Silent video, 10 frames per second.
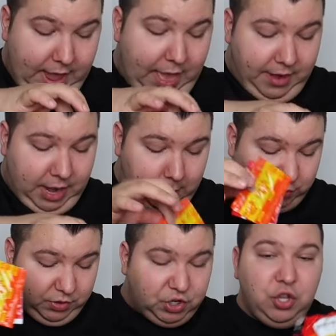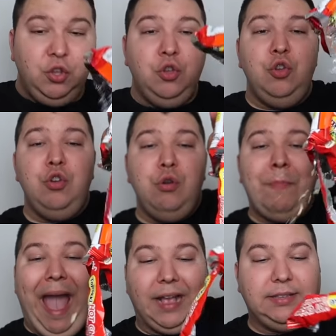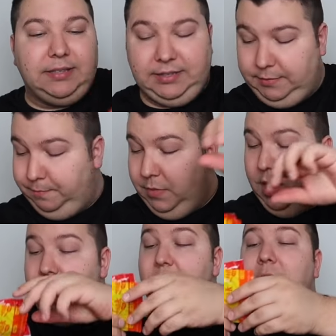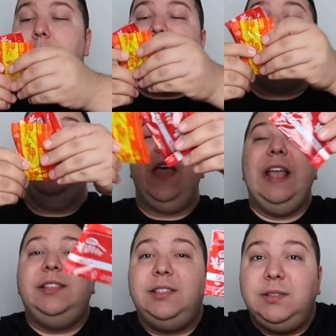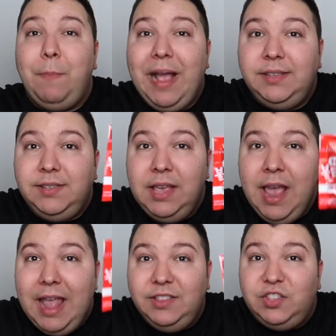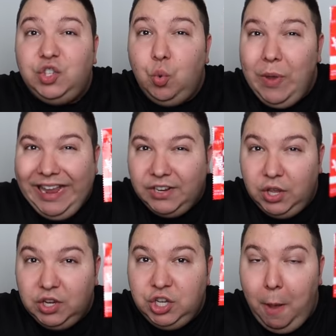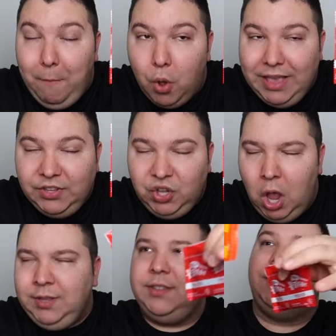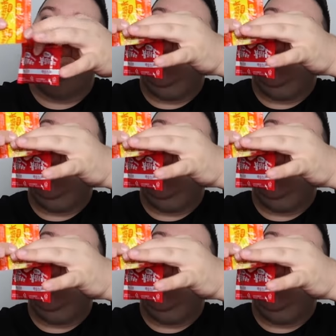And it comes with two packs. It comes with a spicy and sweet tteokbokki sauce.